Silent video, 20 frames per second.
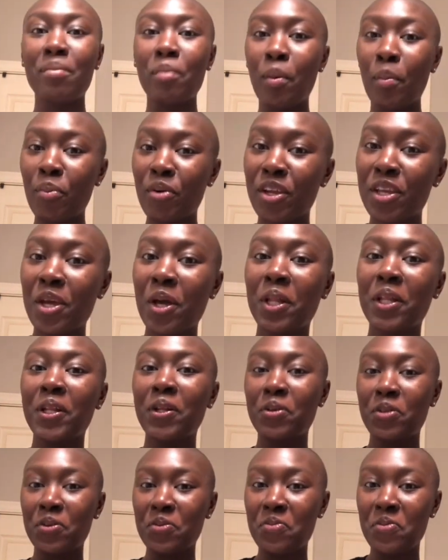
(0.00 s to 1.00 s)
gonna bring you
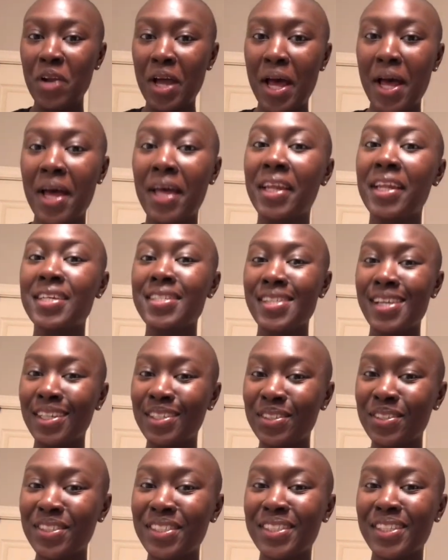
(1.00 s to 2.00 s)
along the ride as I
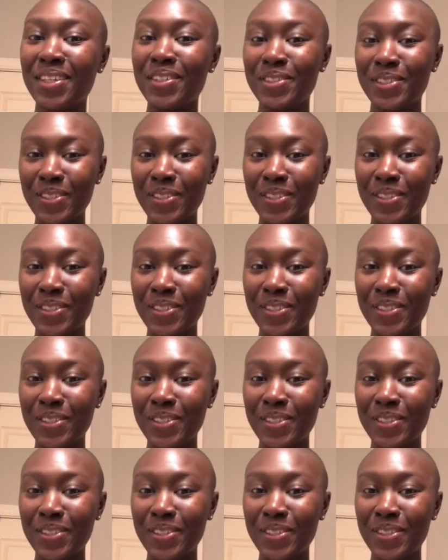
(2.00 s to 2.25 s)
do so.